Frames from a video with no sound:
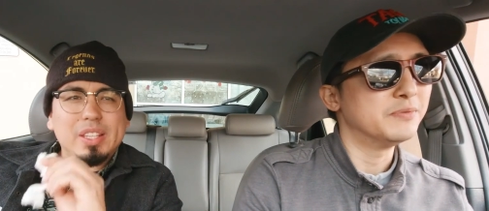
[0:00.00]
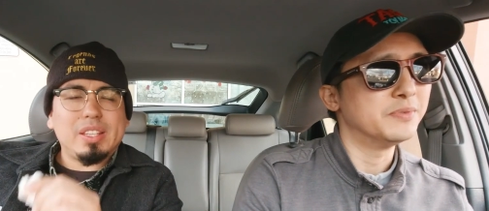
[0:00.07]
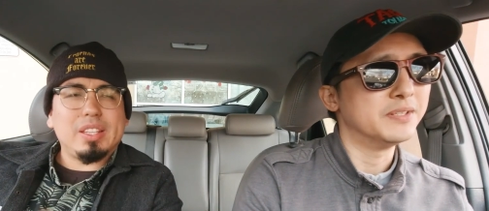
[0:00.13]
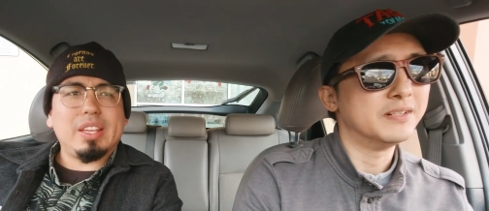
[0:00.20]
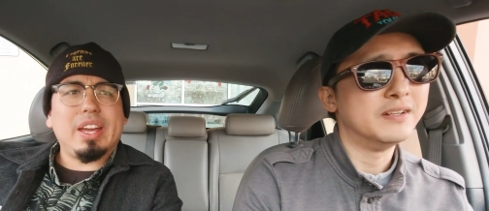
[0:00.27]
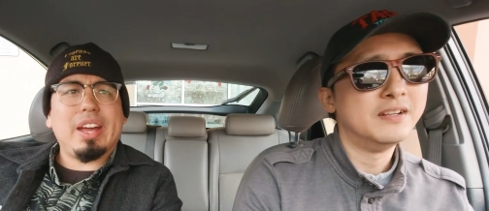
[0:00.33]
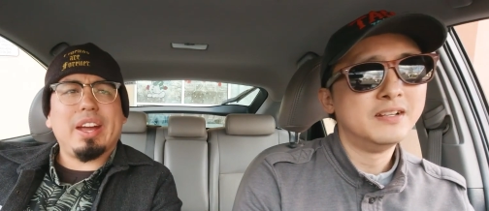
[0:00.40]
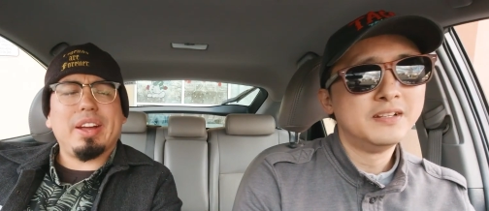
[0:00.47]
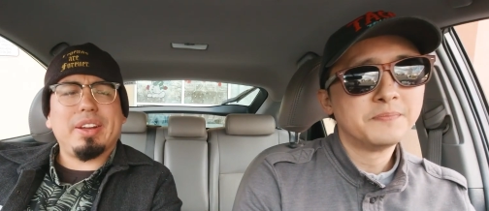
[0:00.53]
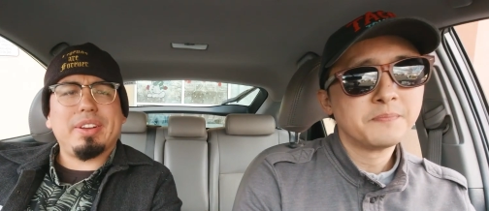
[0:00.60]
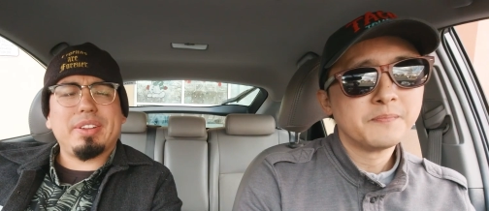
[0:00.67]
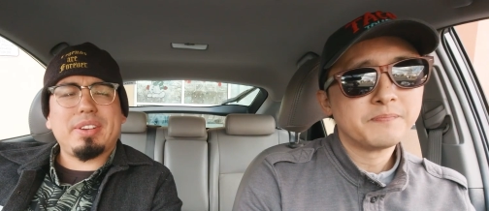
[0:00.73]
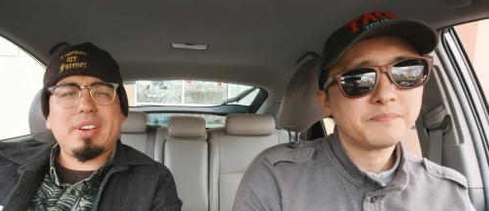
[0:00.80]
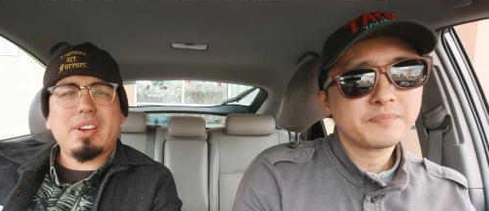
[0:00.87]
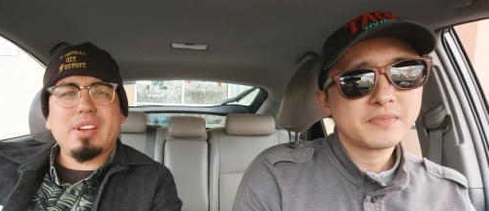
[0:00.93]
Speaker 1: it when yeah.
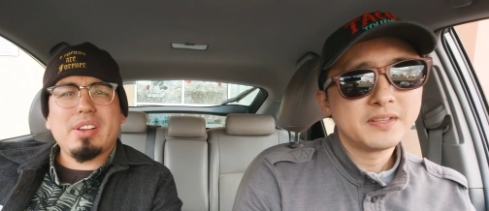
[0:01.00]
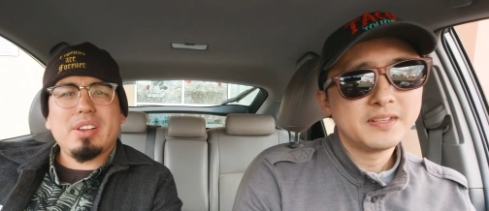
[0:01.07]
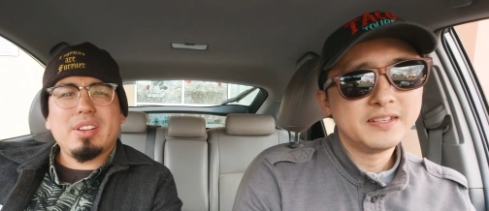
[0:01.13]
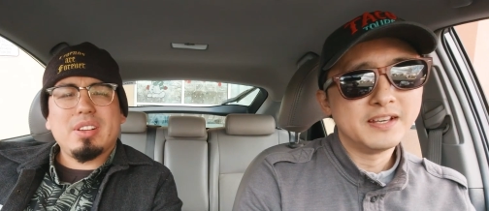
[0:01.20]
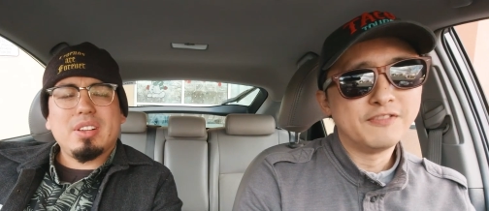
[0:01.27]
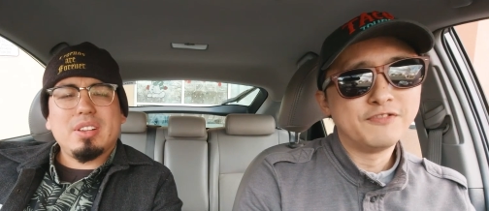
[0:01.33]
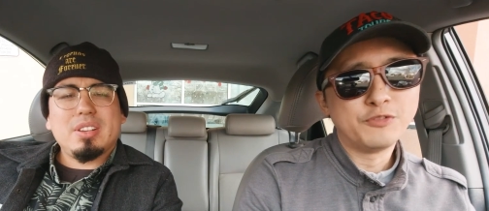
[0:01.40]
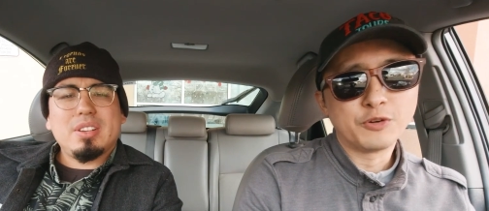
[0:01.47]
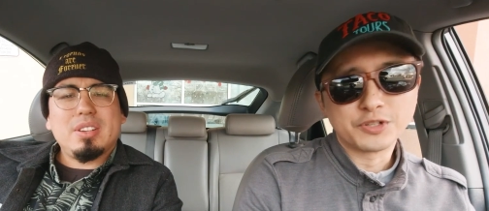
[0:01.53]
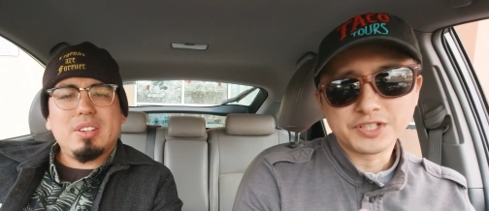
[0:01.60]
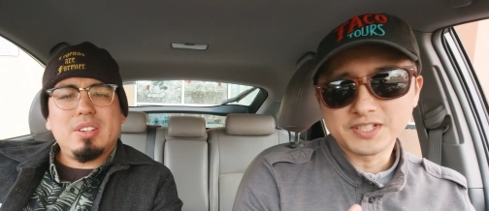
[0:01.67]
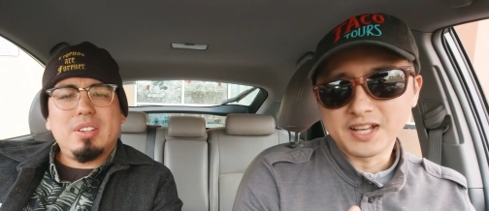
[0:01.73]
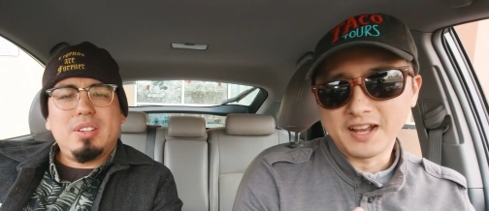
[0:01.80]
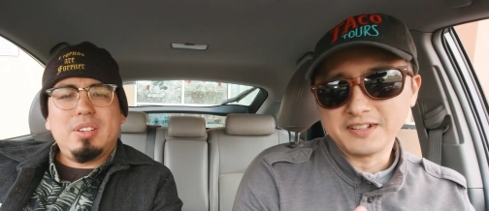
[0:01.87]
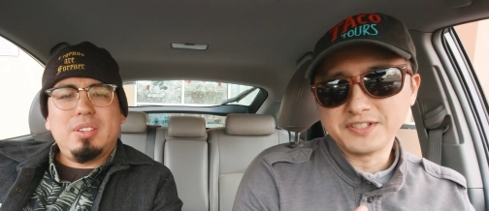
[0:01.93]
you have
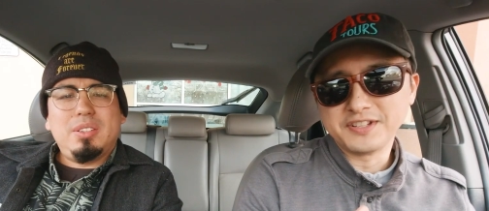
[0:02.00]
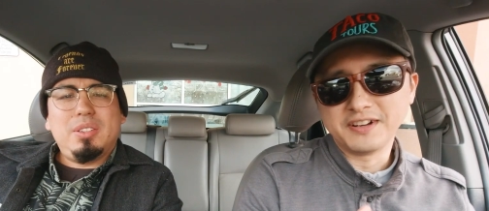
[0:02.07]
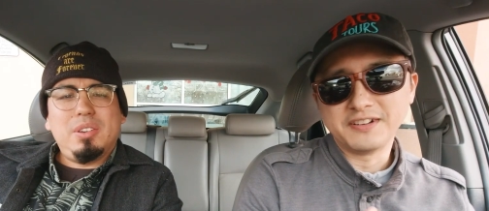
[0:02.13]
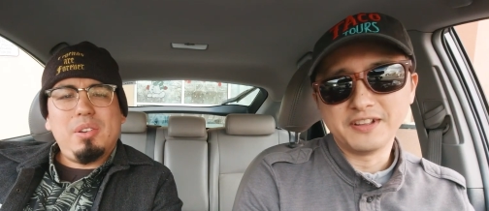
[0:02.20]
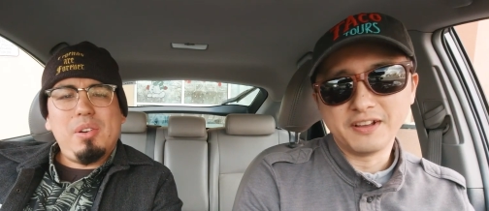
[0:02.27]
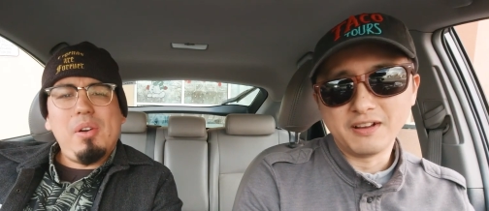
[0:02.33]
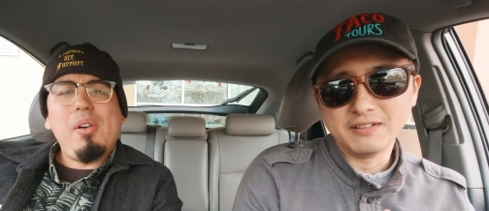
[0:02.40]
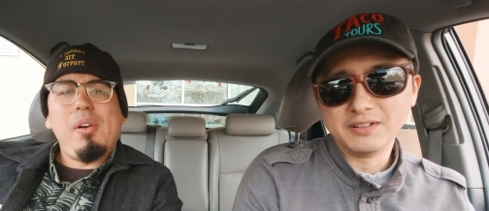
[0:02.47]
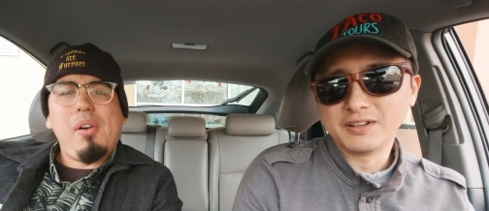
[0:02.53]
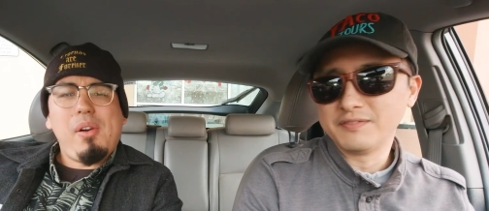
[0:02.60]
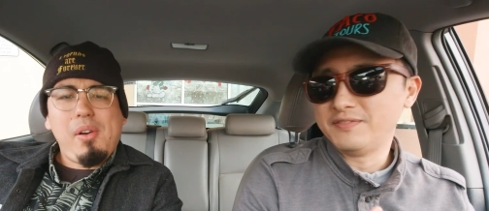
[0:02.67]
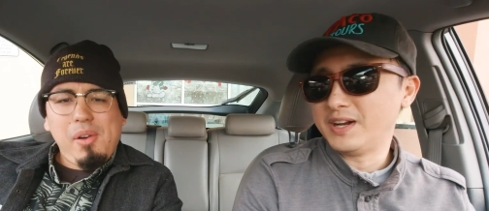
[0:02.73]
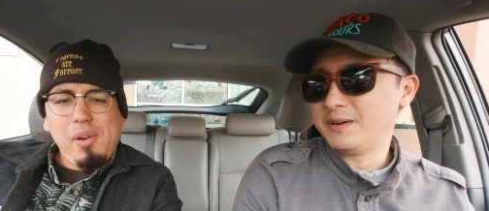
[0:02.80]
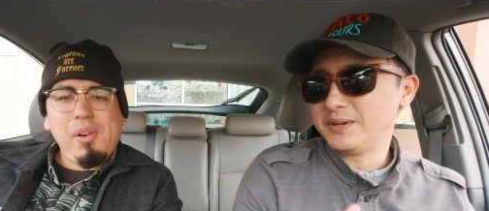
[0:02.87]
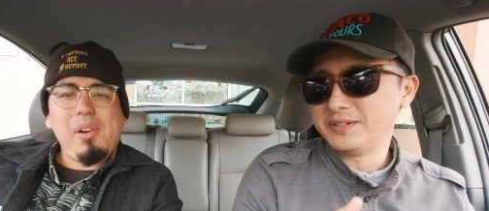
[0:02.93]
four signs there and they all look
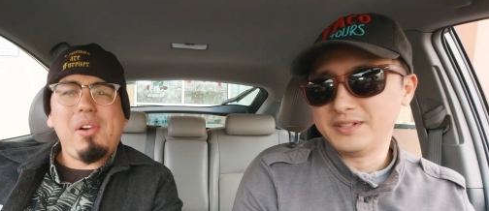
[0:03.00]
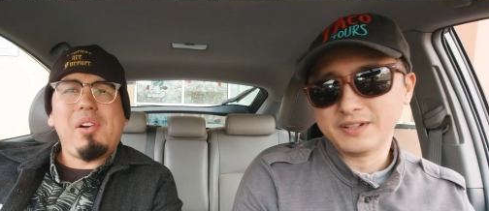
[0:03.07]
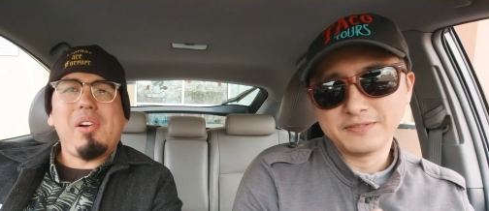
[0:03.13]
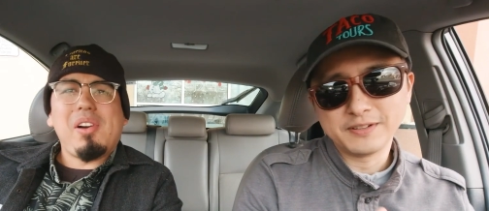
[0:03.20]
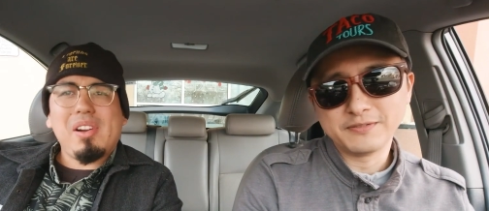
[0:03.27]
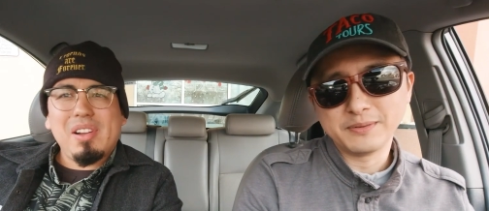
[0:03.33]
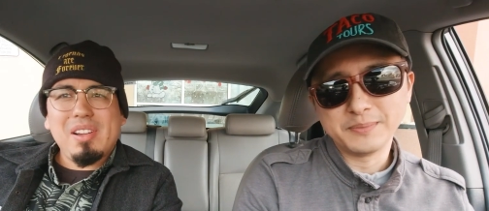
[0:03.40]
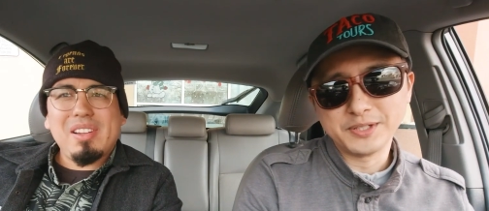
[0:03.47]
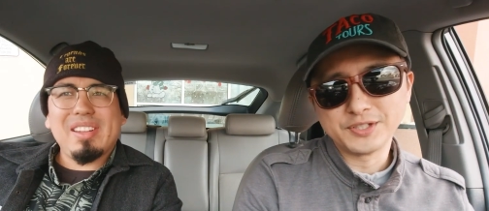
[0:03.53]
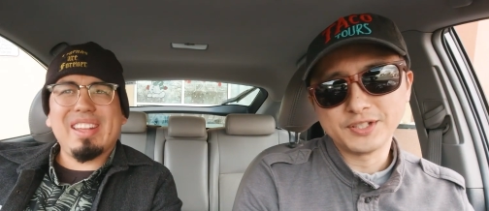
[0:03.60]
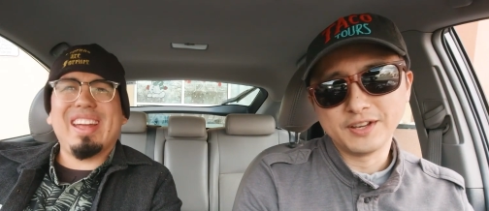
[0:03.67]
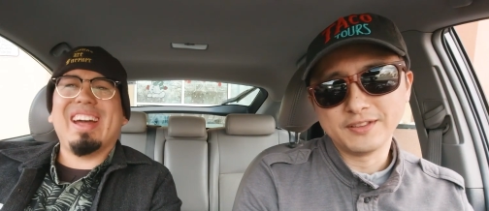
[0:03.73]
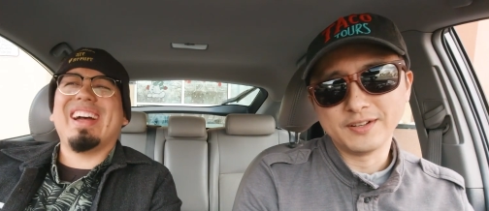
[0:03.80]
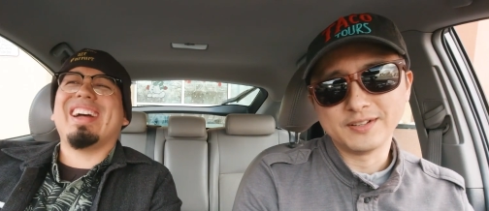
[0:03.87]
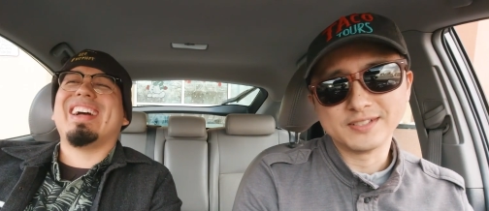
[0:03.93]
very different from each
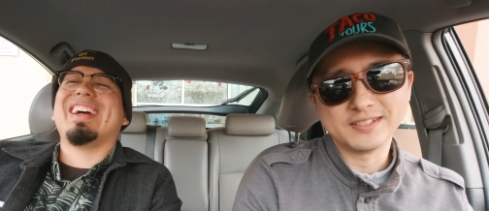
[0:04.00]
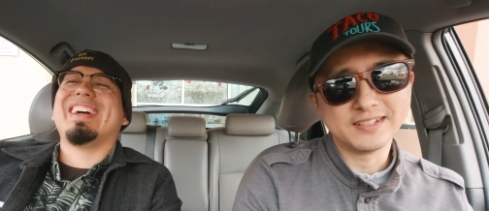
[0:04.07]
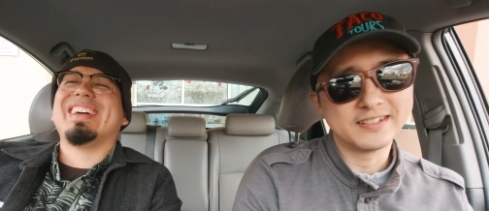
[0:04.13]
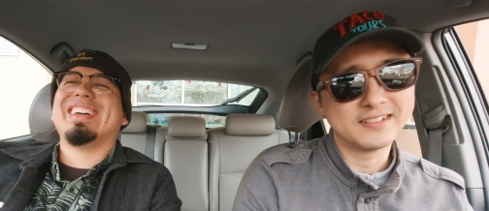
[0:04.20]
yeah. other. It's